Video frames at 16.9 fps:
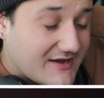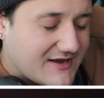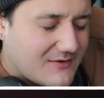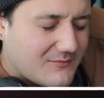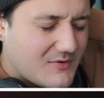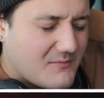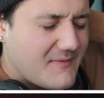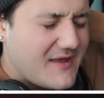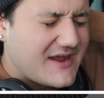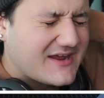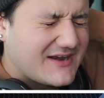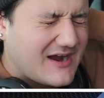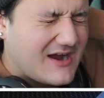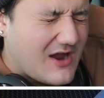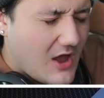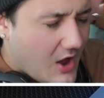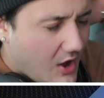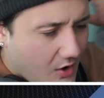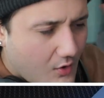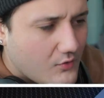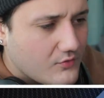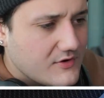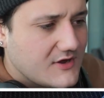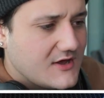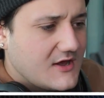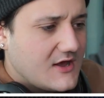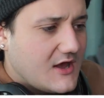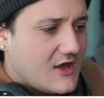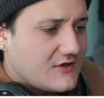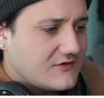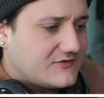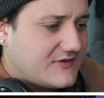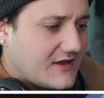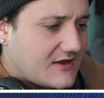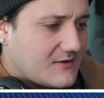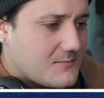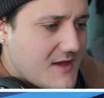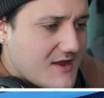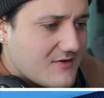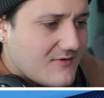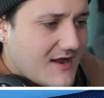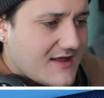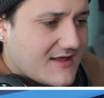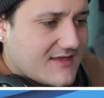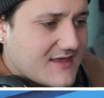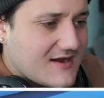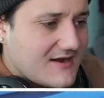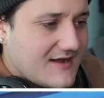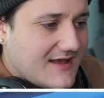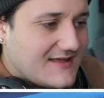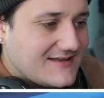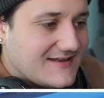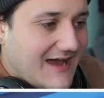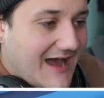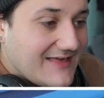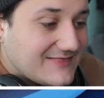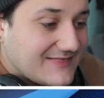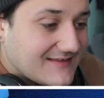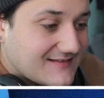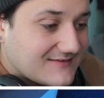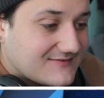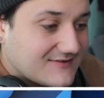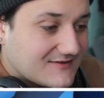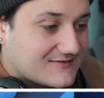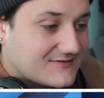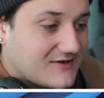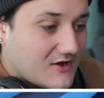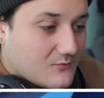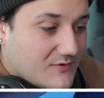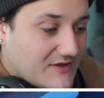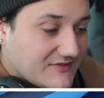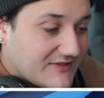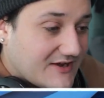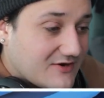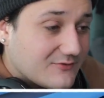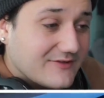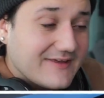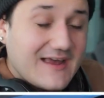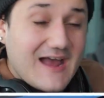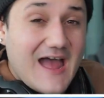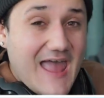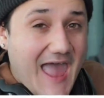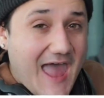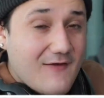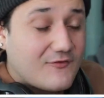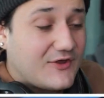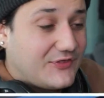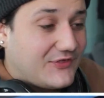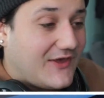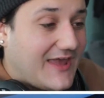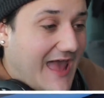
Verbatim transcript: here. We're making our own Stickmin right here, and I think this looks good. We literally got everything